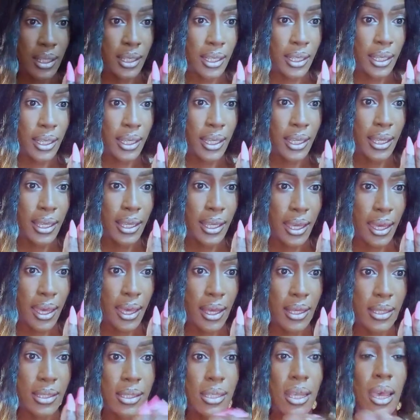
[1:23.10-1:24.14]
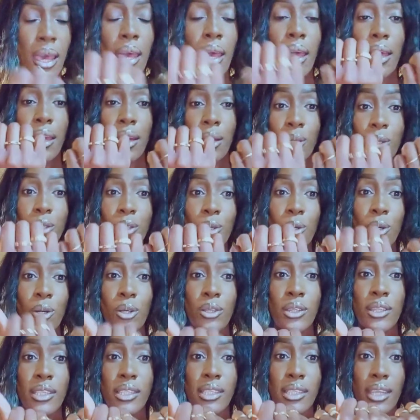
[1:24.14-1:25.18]
like, yes. And I also
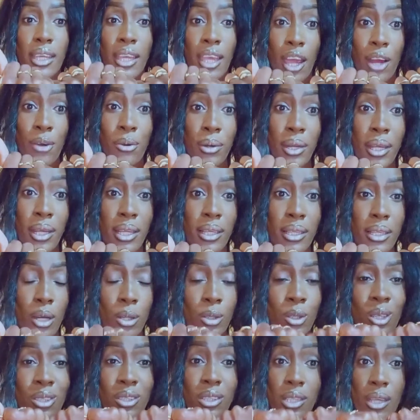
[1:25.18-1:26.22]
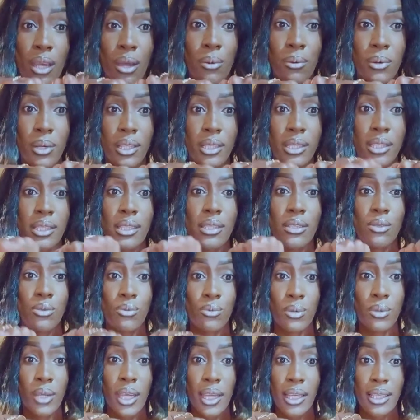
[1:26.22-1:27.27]
got this these
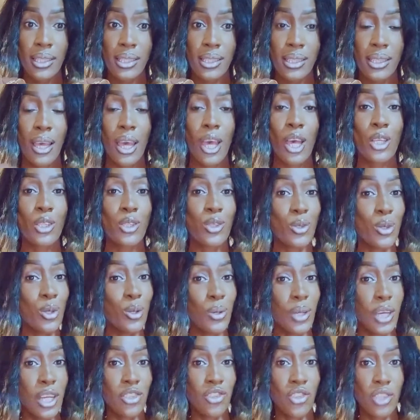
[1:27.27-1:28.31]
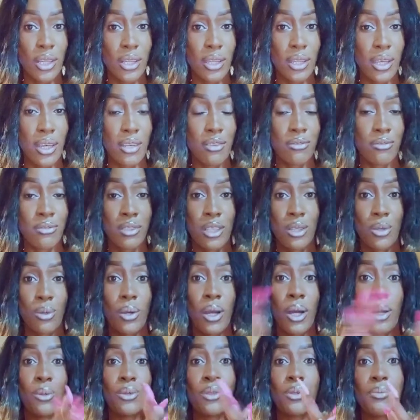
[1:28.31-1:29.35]
rings, so you can check that video
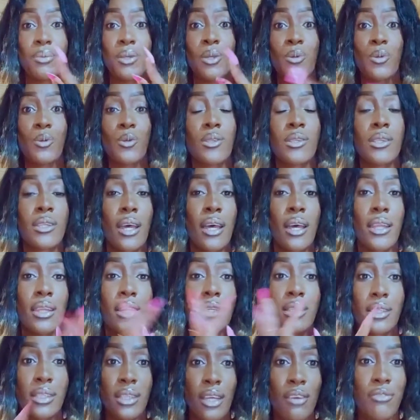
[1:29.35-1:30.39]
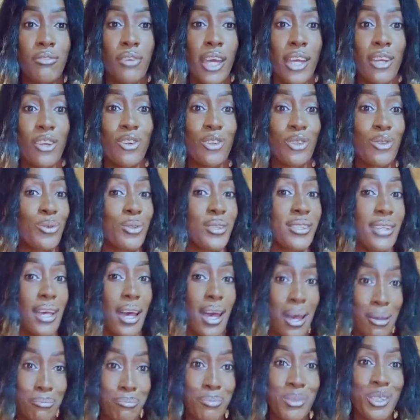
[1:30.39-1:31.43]
out because the stuff I got was
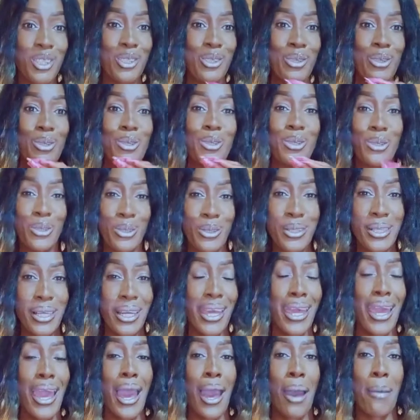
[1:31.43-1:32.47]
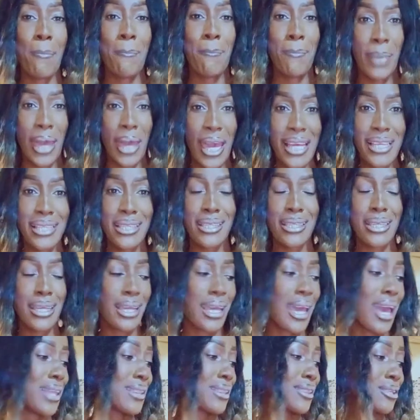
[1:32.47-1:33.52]
absolutely amazing.
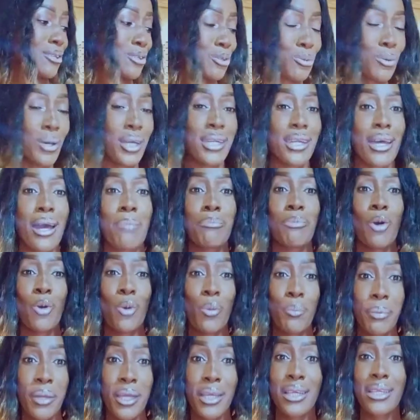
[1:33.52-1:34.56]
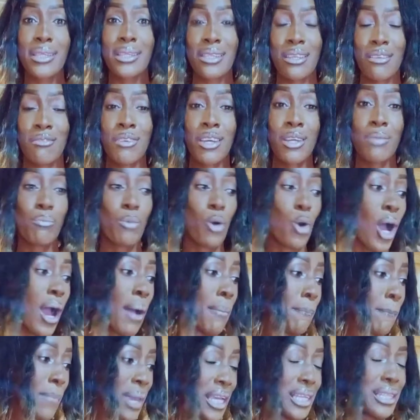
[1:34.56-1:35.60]
And this one I'm hoping is even more
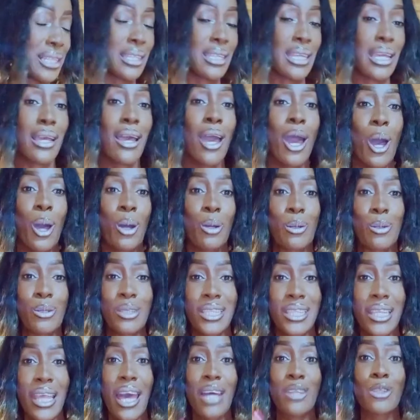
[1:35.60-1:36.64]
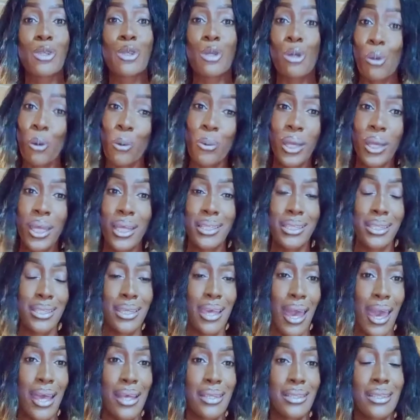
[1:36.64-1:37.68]
amazing because there are 2 weeks,
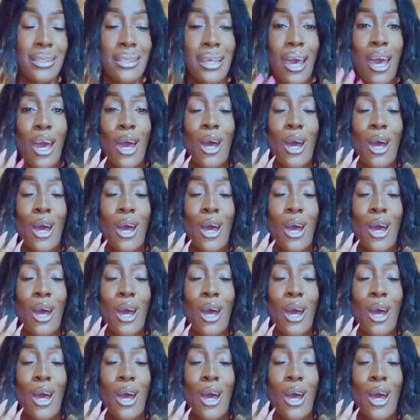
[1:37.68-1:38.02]
guys.